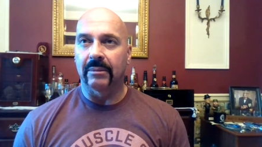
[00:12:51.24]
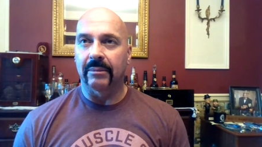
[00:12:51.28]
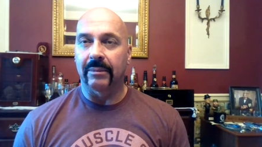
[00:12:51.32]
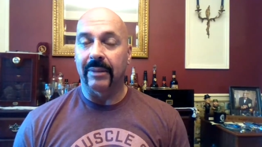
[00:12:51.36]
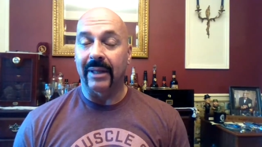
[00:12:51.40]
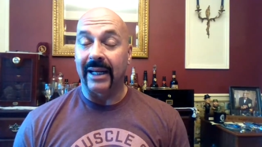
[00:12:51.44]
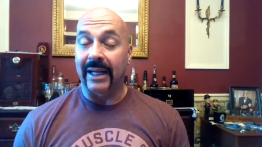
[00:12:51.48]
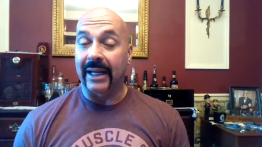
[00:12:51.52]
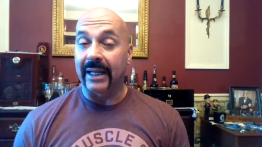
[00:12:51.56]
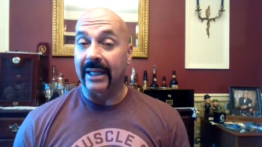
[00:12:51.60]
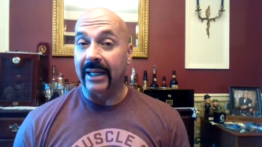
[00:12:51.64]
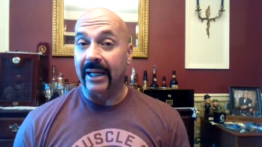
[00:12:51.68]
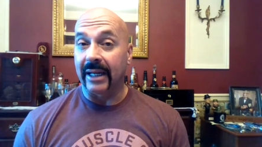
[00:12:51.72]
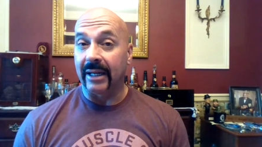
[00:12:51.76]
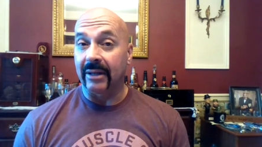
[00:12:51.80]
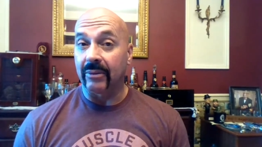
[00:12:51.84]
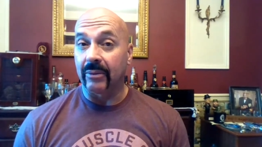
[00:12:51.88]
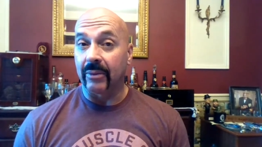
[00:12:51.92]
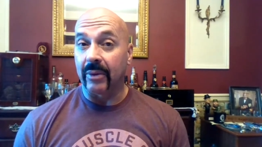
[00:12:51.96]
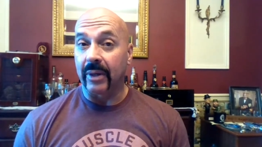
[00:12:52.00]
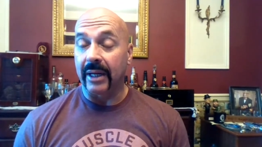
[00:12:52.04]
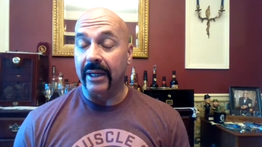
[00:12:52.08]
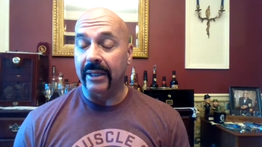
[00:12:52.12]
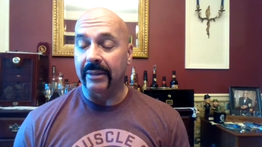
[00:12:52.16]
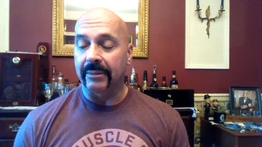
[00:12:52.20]
black and
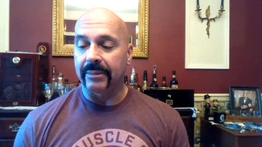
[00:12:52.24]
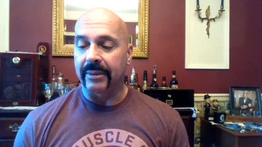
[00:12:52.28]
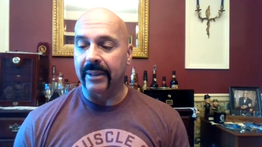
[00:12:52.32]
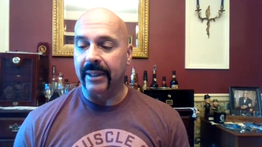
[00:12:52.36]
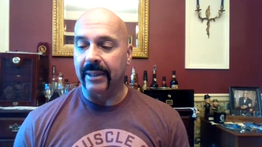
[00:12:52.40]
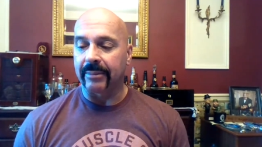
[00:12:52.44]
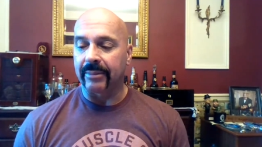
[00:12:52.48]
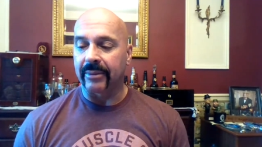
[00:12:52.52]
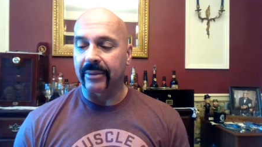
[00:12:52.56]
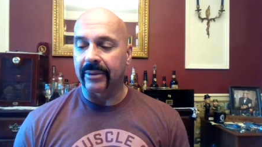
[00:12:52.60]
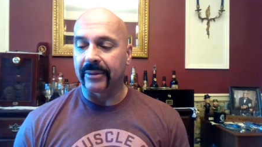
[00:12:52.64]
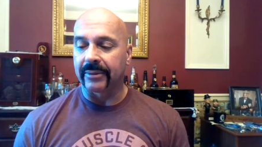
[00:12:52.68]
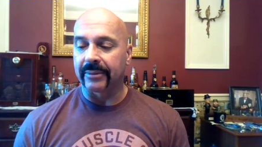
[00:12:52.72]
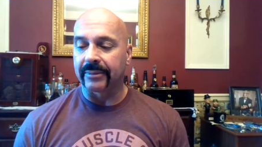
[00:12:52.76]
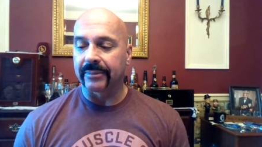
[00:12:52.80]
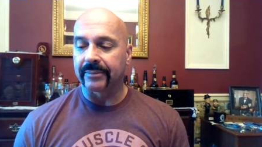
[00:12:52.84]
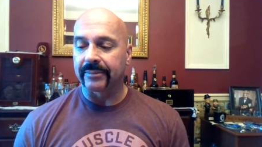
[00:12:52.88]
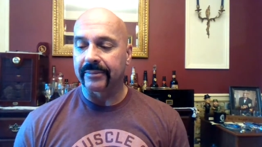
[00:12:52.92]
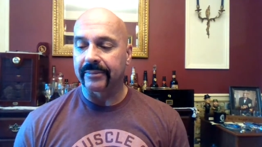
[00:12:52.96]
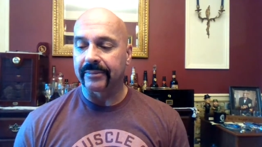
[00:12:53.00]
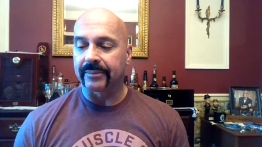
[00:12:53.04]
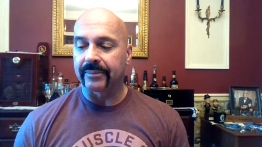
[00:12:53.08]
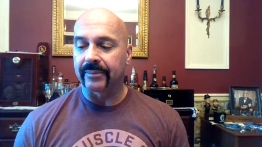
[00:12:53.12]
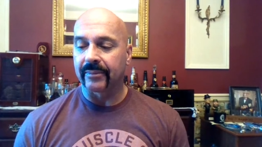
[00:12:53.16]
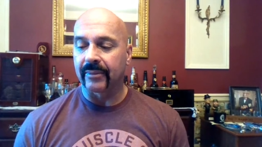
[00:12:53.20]
white pepper,
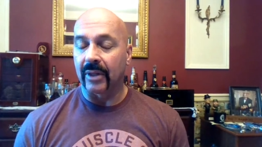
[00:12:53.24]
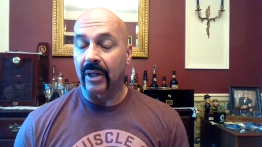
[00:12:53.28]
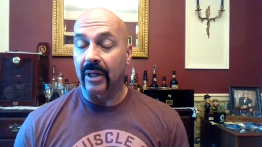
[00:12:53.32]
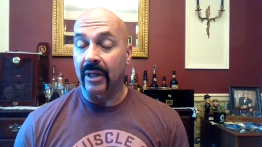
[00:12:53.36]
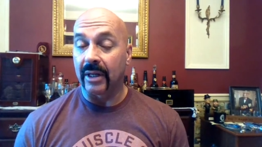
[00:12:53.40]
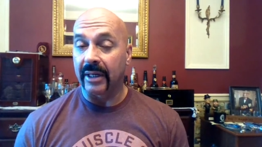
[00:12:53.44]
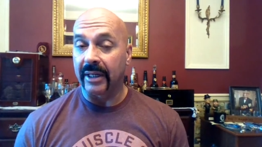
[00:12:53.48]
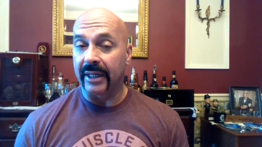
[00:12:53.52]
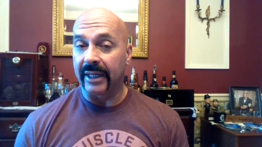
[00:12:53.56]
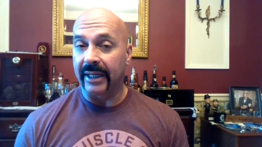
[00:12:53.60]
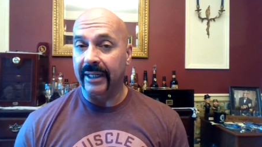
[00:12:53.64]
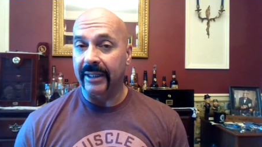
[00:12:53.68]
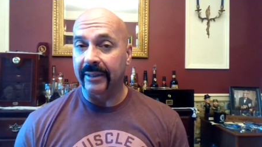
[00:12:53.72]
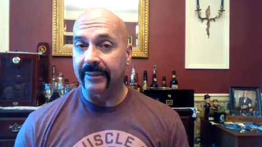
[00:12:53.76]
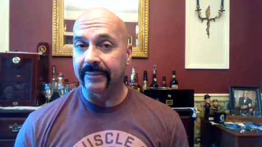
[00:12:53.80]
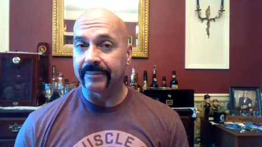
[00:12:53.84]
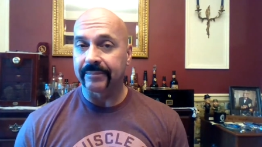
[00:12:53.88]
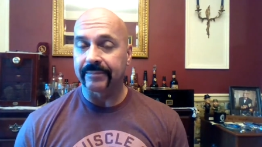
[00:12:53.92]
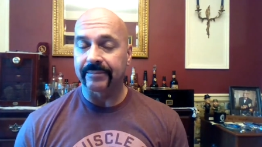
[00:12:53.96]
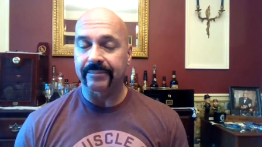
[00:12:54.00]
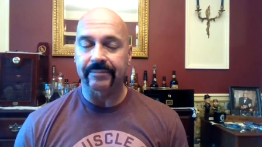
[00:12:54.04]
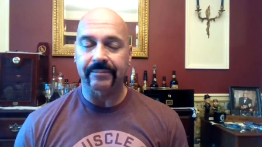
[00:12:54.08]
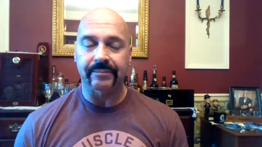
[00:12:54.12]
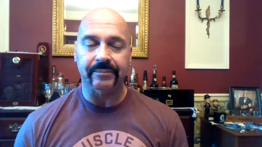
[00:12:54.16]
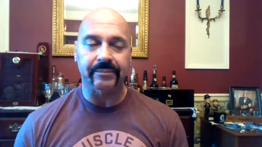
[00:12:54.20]
honey,
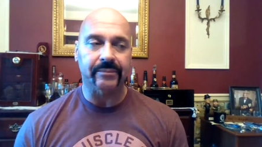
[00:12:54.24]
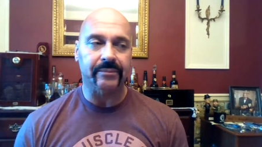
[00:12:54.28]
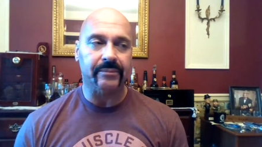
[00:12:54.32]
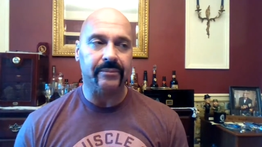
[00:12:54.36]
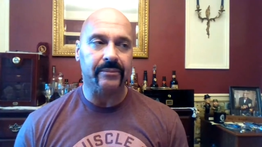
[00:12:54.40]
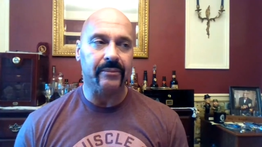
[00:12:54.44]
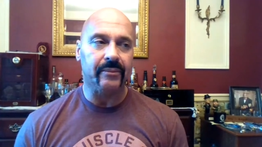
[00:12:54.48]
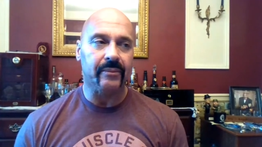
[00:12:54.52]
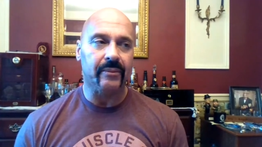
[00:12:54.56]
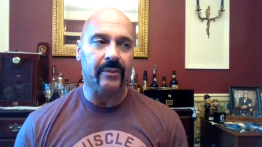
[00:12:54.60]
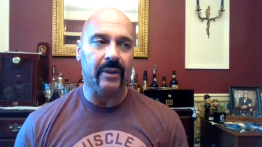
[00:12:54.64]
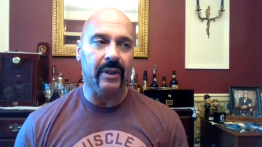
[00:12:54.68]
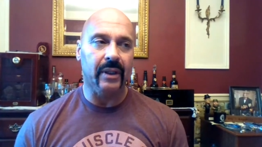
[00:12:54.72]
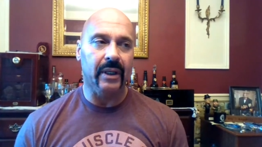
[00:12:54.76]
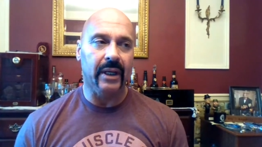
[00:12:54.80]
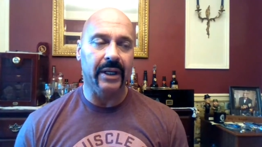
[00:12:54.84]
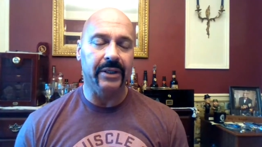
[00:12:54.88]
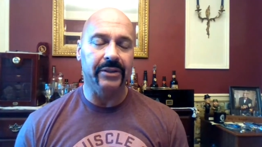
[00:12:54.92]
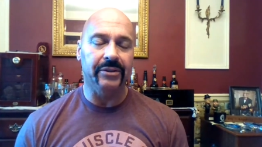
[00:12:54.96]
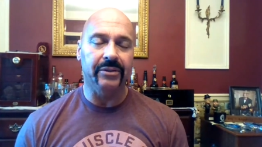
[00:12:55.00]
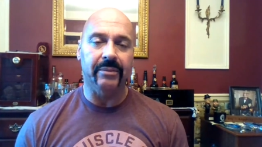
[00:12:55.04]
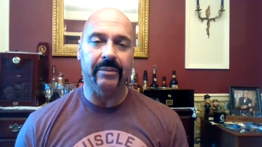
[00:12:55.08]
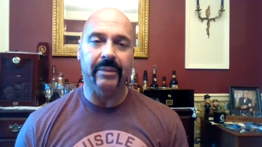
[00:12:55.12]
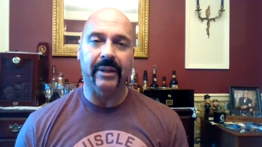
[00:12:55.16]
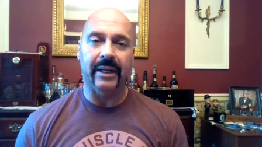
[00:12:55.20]

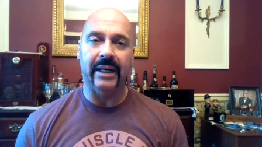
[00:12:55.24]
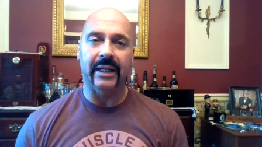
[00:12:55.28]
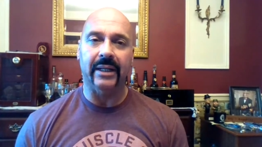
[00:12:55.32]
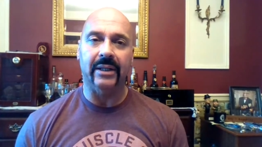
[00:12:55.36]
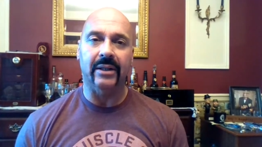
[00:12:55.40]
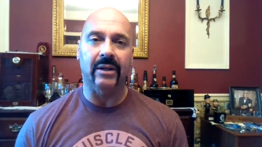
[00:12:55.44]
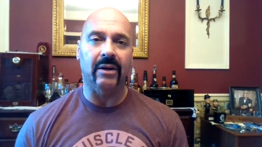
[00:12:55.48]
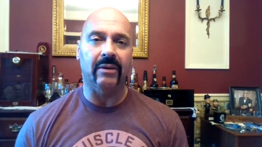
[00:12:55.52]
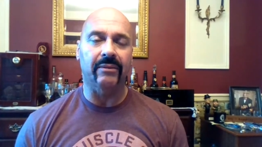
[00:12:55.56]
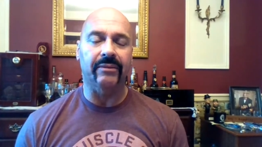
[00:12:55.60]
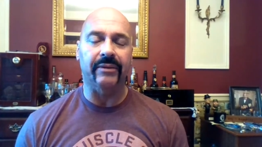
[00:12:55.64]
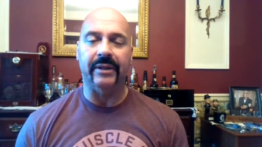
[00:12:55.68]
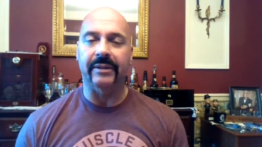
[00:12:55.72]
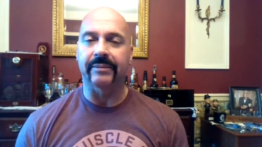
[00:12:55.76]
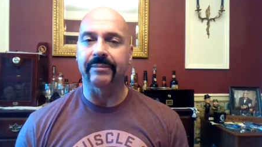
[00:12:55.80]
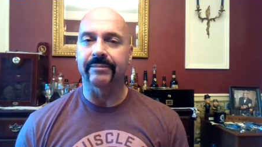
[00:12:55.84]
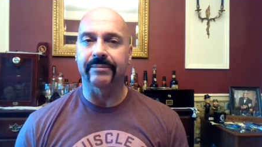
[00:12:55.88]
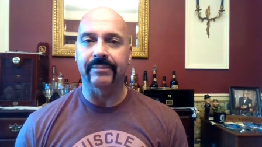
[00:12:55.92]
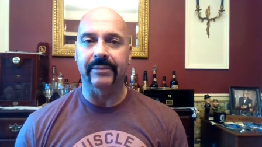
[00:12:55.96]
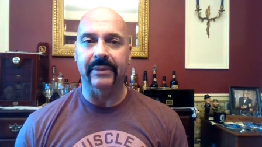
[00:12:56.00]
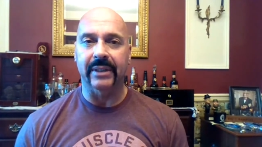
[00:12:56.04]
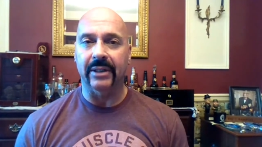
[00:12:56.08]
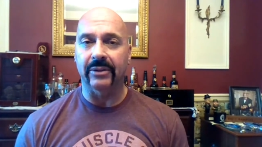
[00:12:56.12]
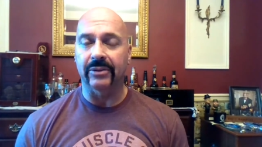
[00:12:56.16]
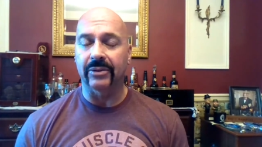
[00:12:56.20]
and your black coffee.
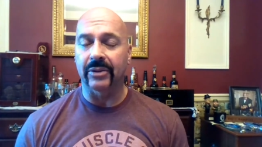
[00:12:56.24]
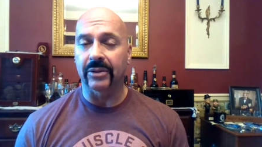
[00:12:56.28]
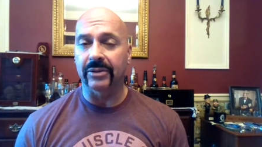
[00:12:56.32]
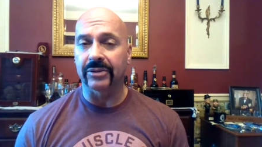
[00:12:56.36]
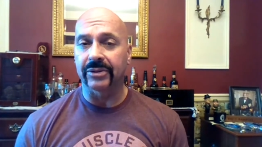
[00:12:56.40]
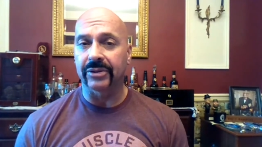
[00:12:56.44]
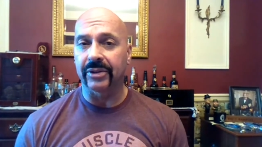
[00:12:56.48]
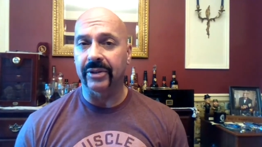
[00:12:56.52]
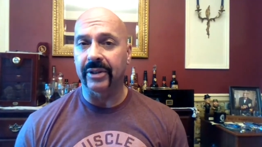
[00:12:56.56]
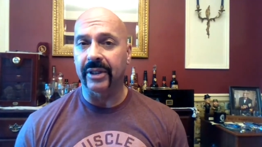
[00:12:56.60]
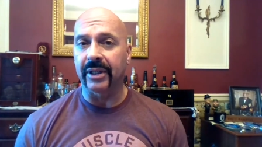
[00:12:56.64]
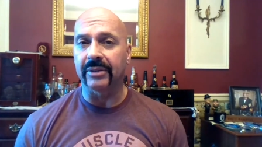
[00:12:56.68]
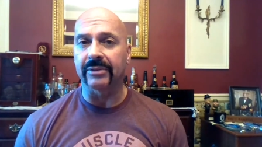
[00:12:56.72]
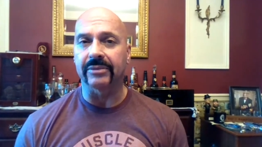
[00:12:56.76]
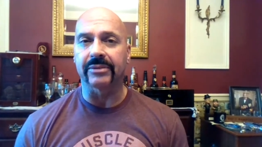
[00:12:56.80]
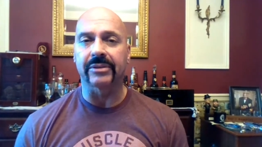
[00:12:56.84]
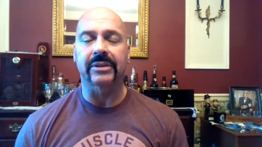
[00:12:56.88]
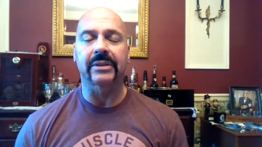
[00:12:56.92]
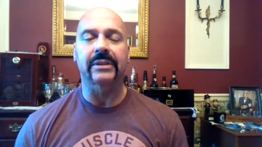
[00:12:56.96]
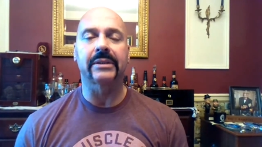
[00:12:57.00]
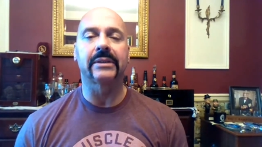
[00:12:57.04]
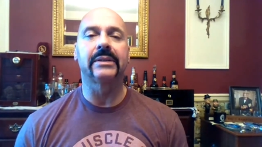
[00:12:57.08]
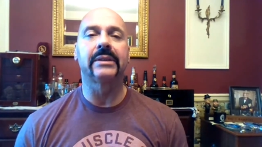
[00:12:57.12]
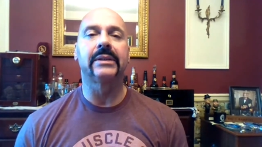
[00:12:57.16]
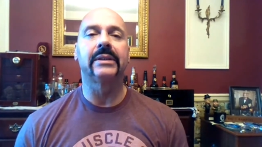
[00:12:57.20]
Those are your notes.
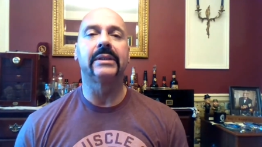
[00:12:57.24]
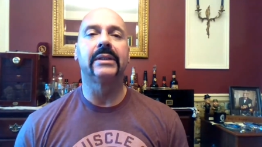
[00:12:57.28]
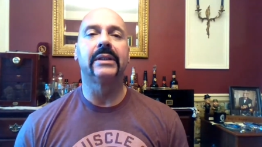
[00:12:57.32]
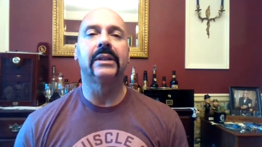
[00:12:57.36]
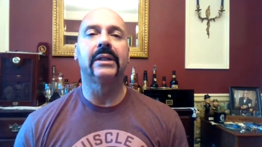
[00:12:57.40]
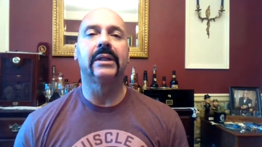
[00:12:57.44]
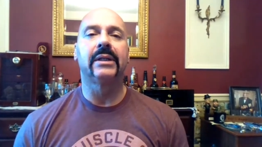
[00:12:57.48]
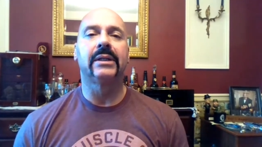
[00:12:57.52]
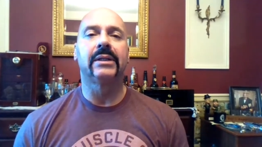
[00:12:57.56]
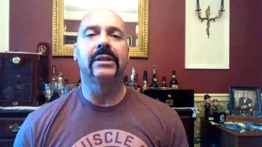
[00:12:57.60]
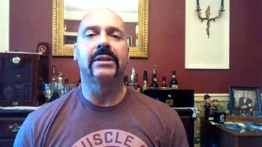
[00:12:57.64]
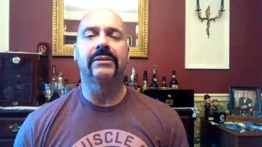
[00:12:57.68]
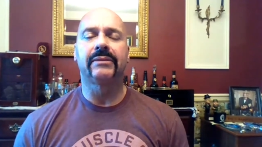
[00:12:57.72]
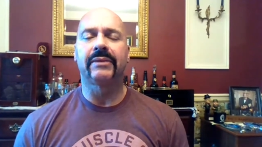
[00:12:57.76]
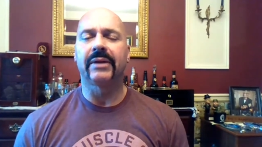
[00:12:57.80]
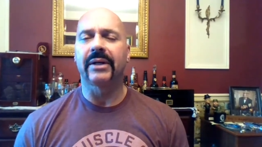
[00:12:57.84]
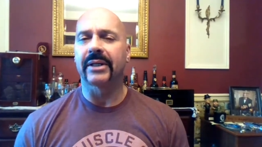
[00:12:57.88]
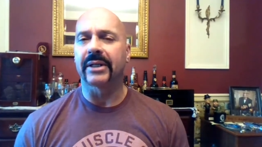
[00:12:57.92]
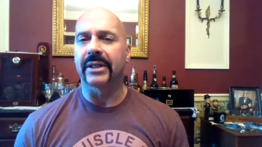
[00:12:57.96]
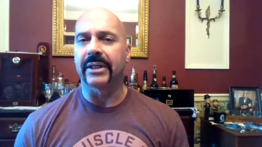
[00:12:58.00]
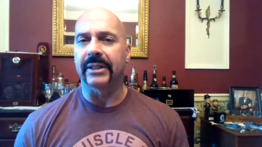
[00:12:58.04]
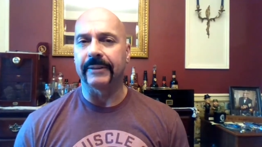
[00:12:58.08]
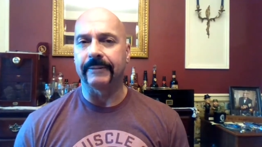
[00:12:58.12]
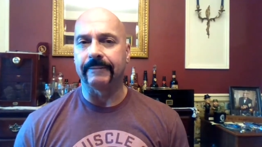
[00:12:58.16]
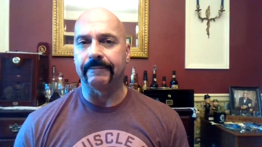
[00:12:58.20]
Very
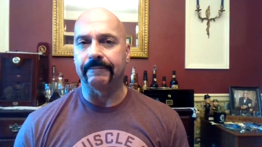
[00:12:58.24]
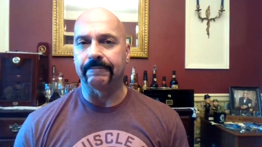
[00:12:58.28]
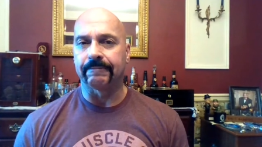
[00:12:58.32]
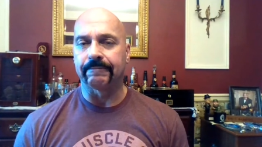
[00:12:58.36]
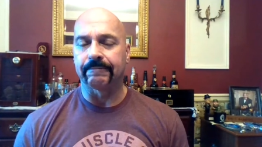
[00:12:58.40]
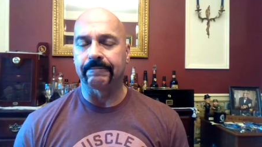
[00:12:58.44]
good.